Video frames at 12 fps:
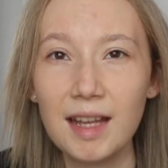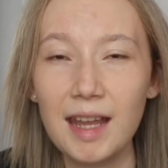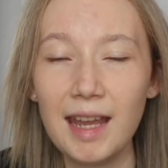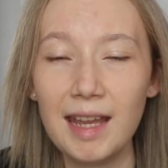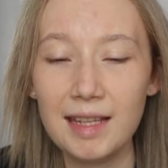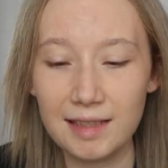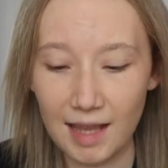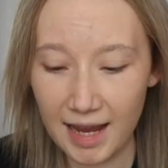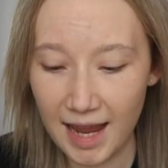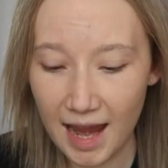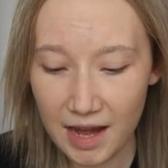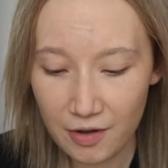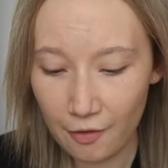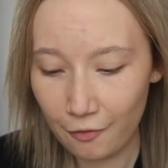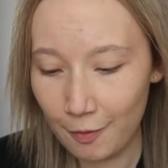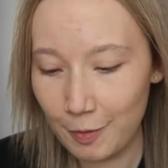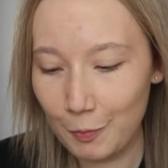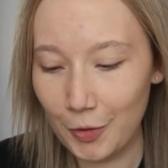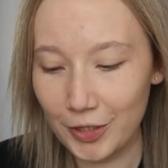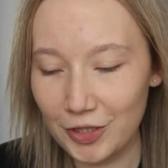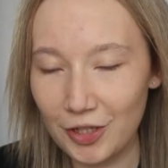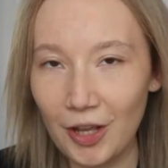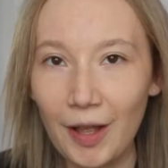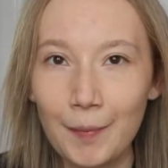is, again, from the Body
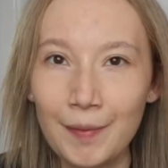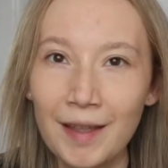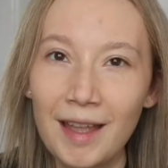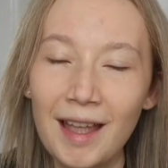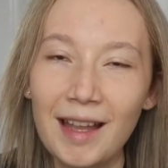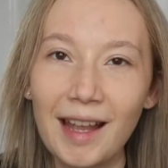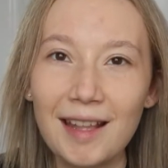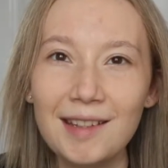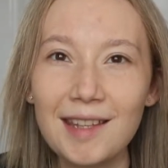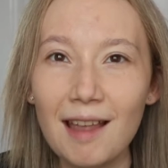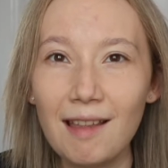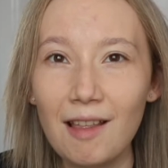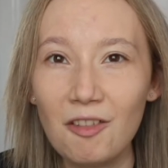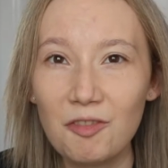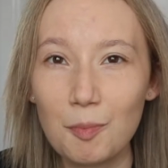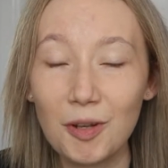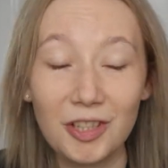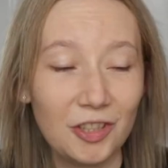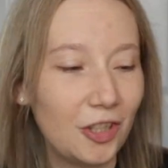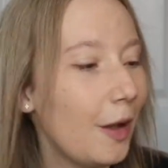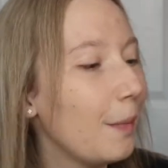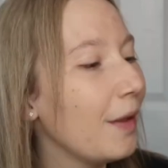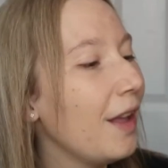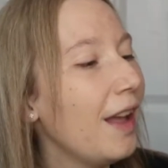Shop. Can you tell I love the Body
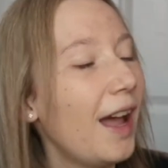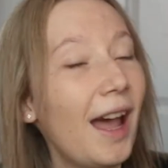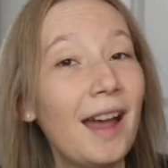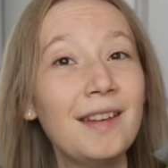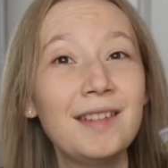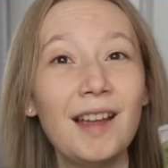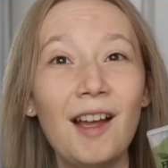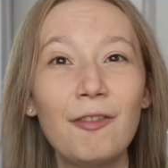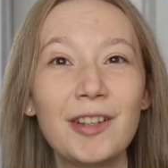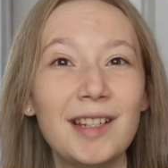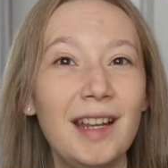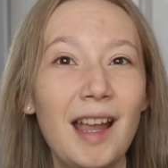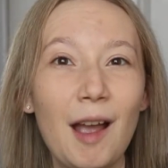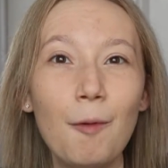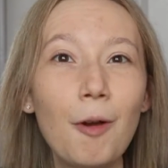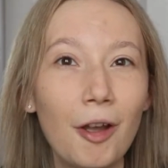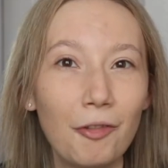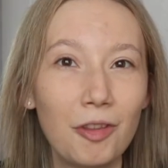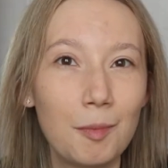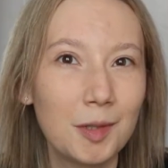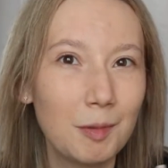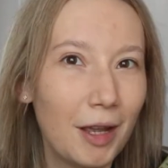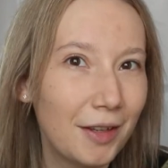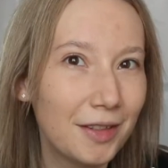Shop? And obviously I work for them
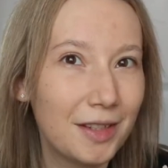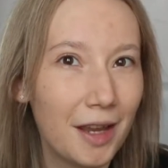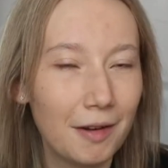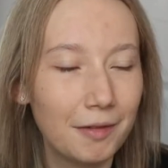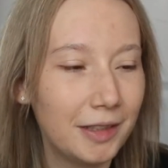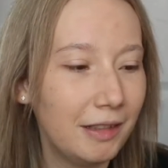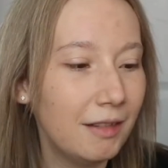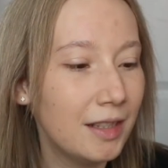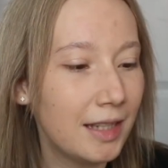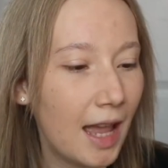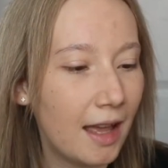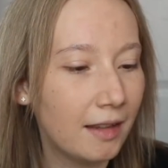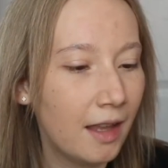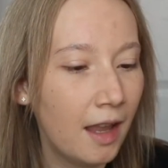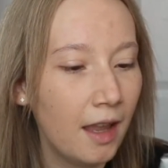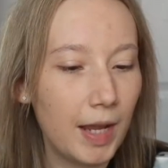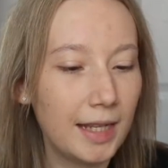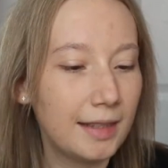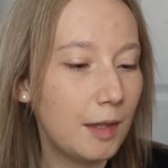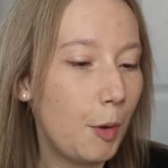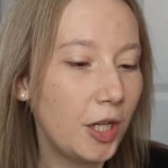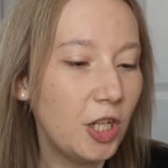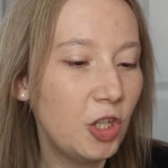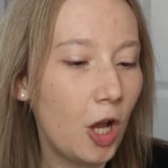as well, so you can tell. It's the
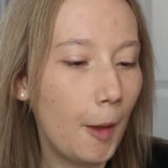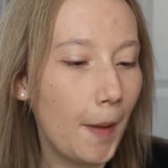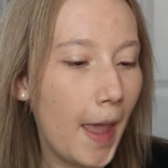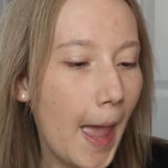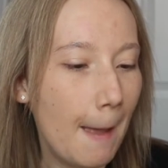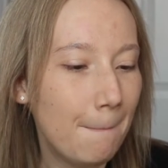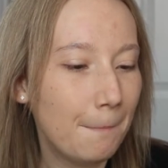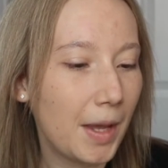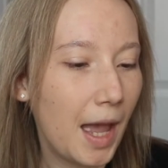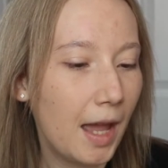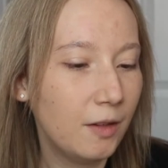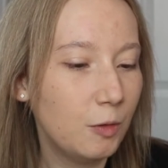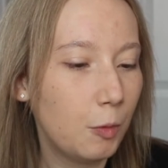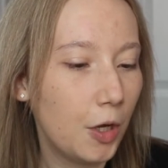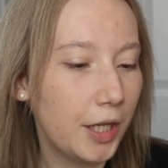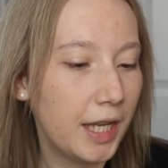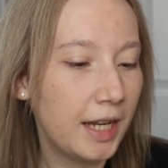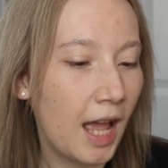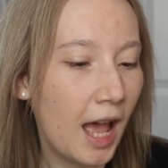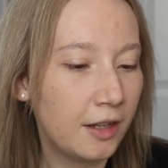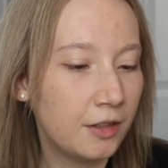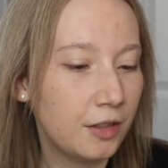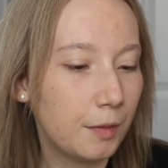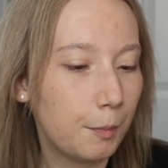Body Shop Hemp Handworking
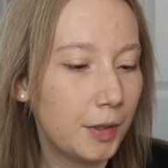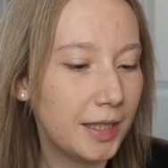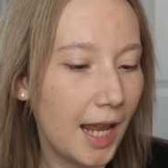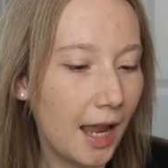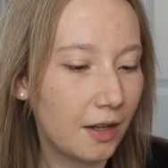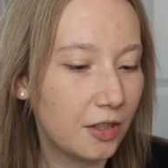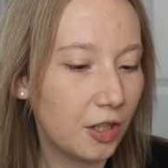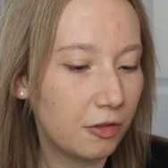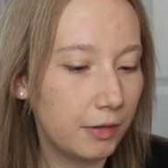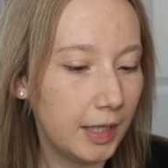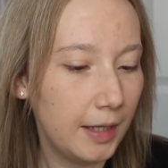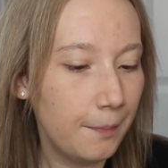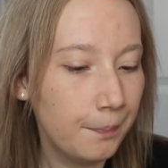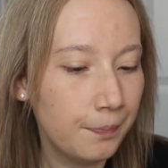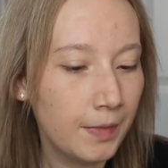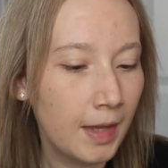Hand Protector Cream,